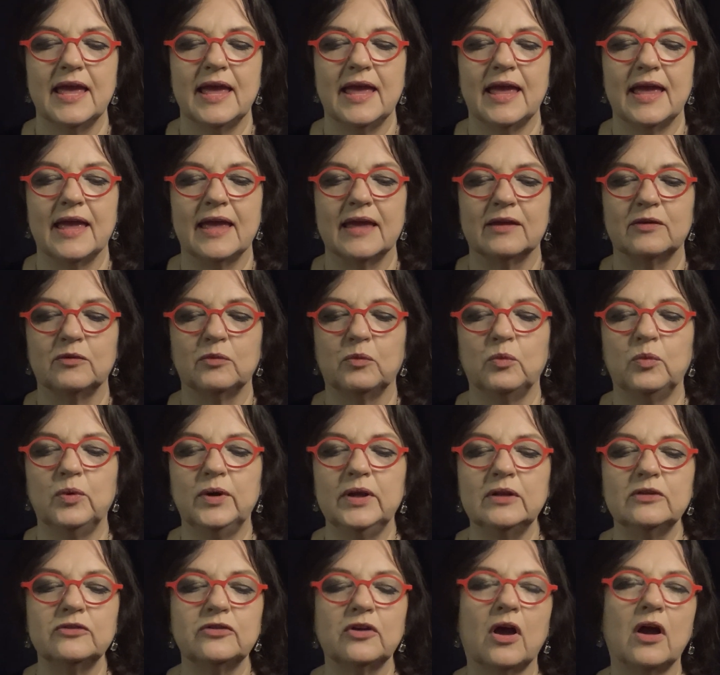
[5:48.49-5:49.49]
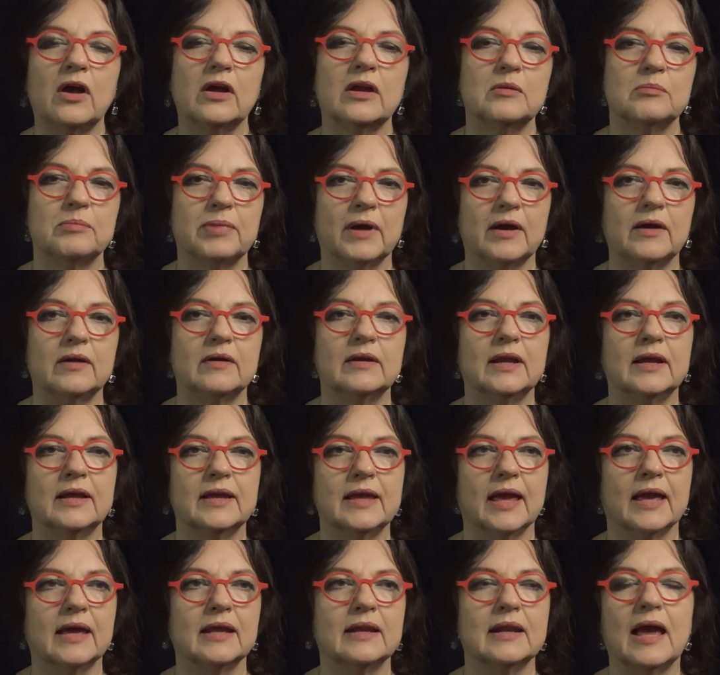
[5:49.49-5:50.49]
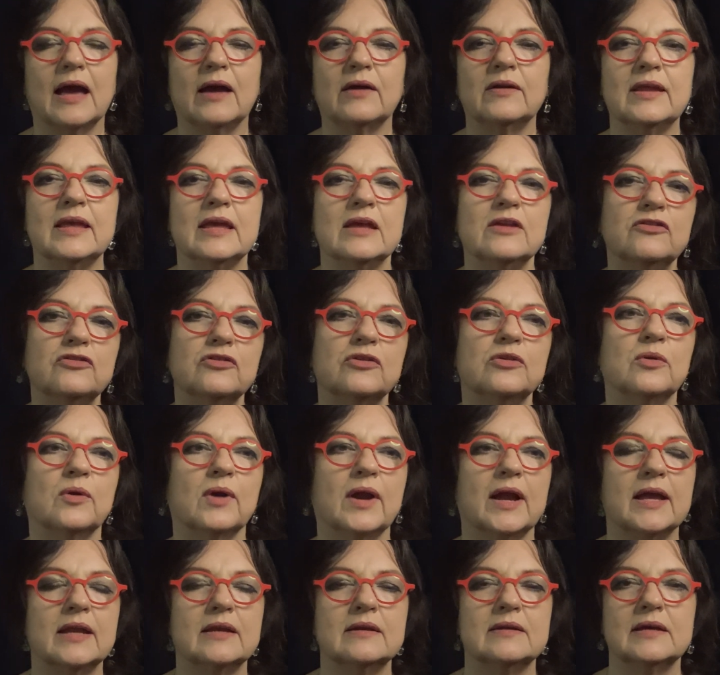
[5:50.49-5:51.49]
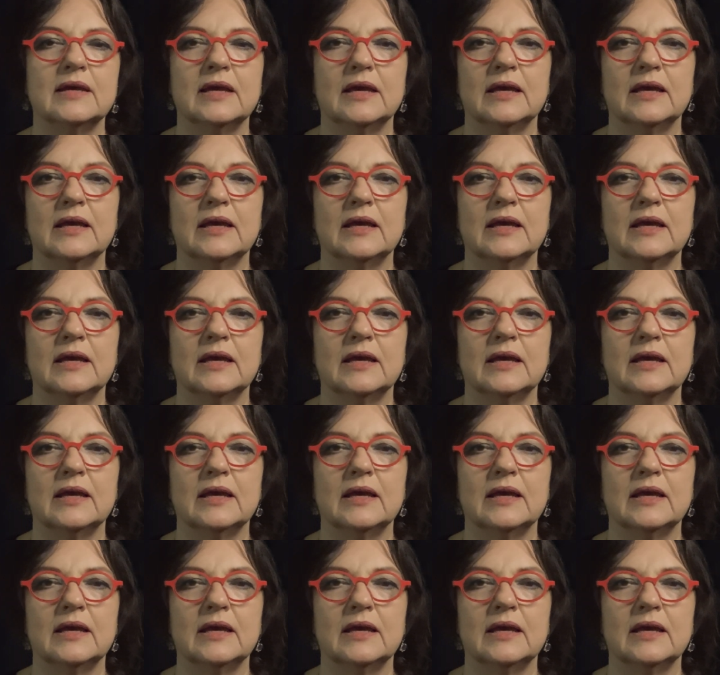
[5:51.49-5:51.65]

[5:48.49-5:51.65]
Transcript: And we'll talk about, again, how to integrate